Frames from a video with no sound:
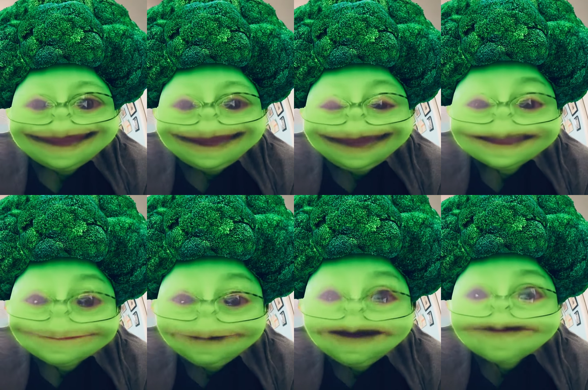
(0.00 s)
It's
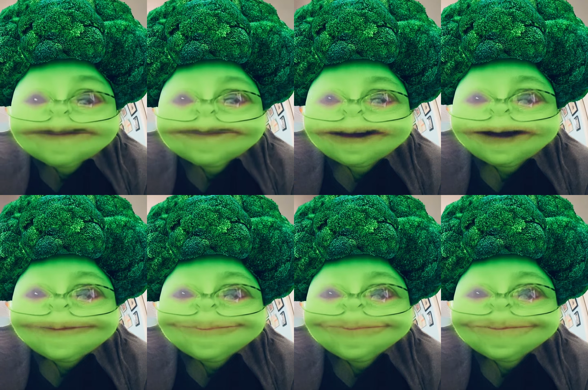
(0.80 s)
beautiful,
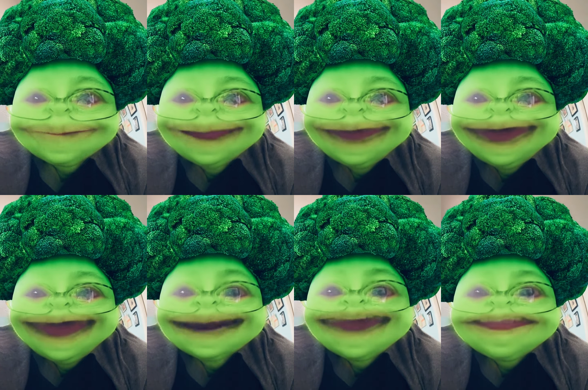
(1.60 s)
and I